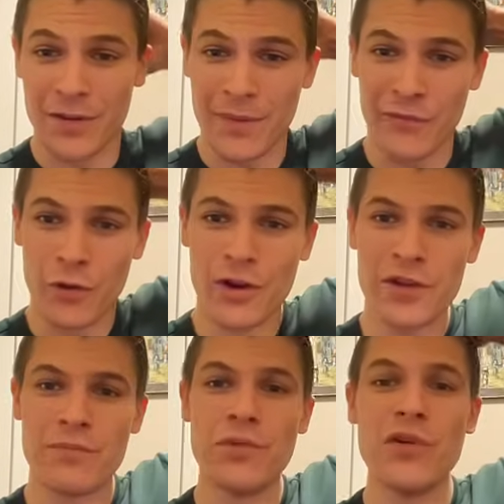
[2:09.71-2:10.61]
So before,
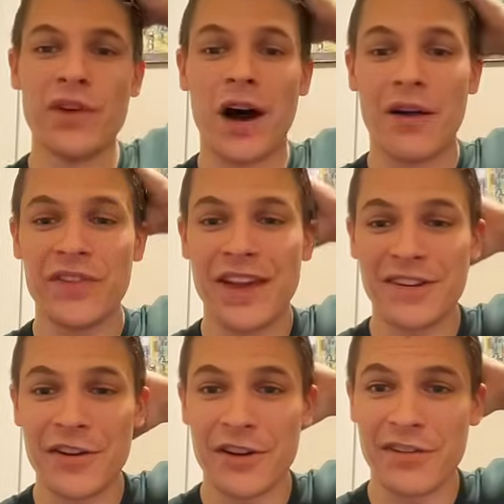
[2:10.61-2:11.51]
you'd move it off the
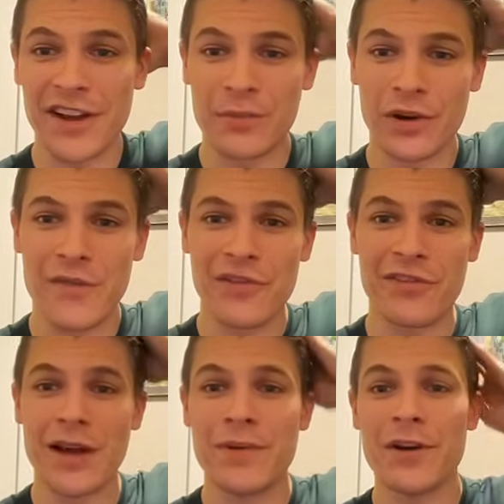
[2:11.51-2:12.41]
HQ to transport
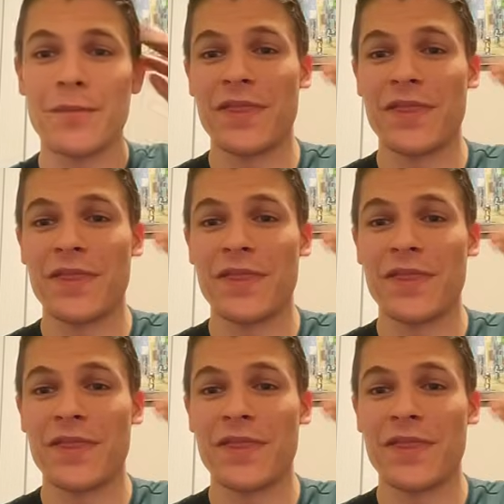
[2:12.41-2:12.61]
infantry up here,